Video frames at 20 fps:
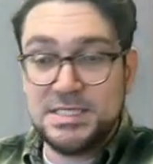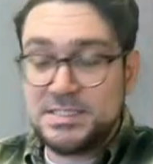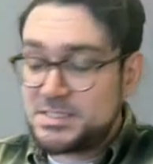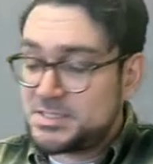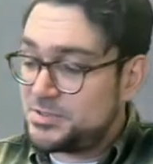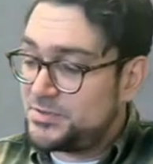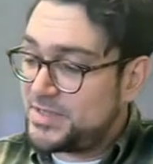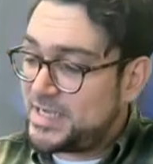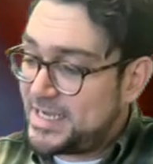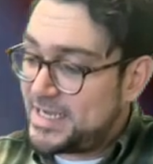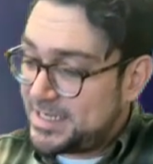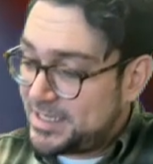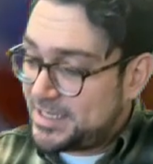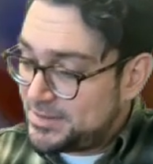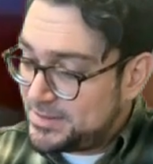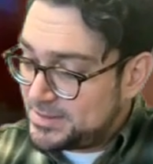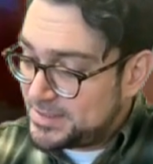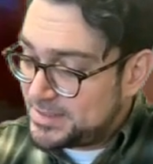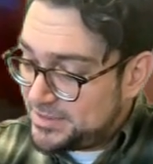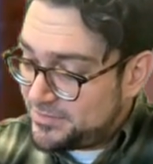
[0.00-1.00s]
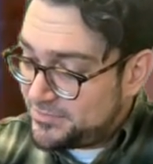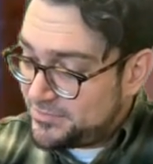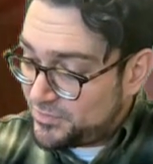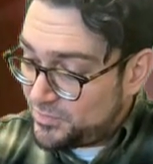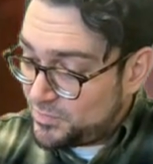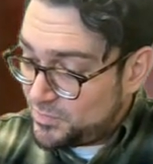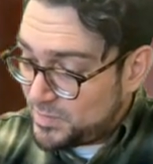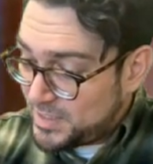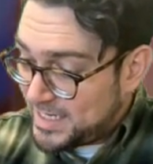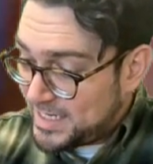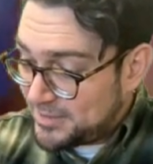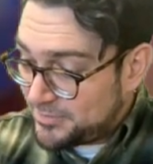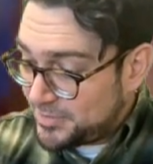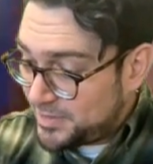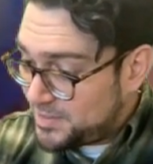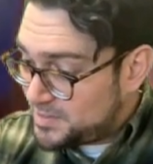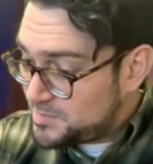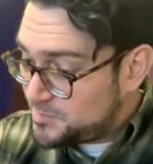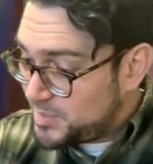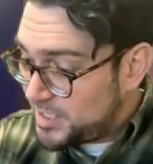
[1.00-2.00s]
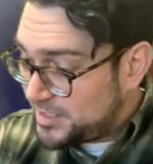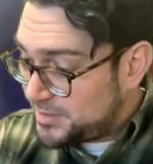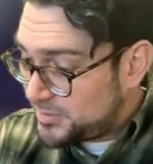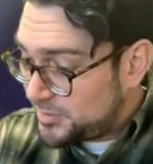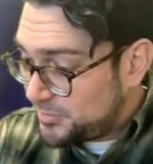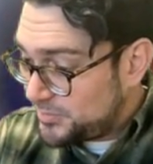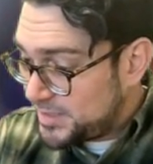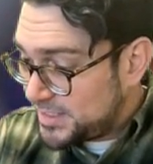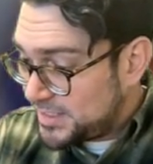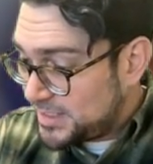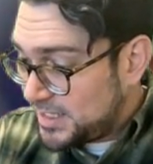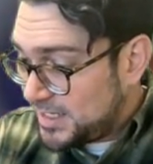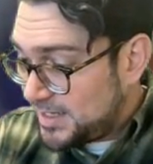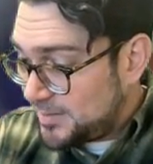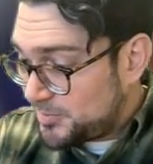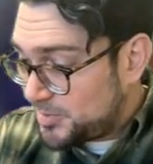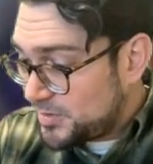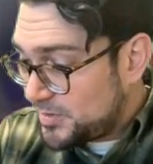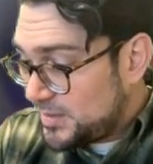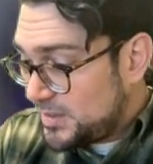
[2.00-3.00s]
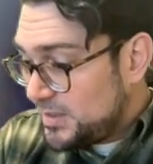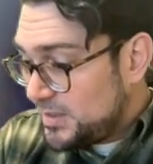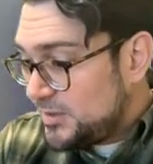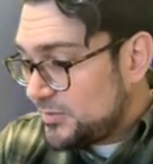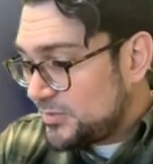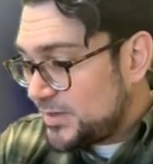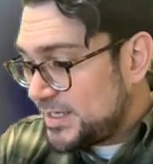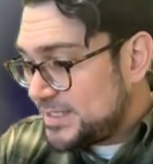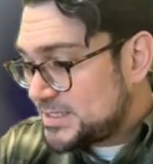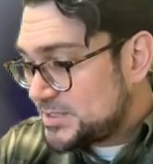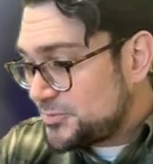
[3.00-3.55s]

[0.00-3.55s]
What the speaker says: And so that can lead to aggregate demand going up, right?